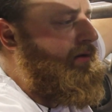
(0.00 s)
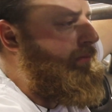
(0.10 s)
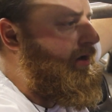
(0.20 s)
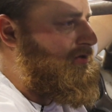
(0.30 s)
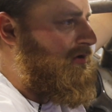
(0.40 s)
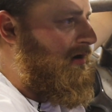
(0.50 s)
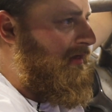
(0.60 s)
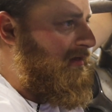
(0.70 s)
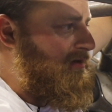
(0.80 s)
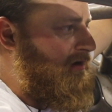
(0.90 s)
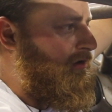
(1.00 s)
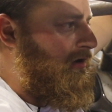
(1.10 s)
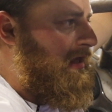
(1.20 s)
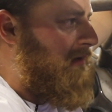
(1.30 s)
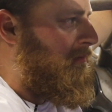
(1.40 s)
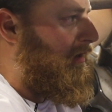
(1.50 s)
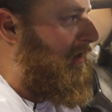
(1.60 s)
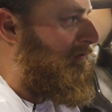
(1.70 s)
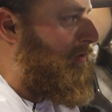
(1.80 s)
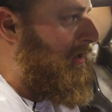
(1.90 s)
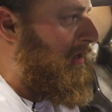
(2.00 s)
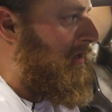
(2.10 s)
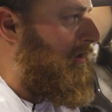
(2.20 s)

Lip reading: I'm not sure how that's going to look yet, but if we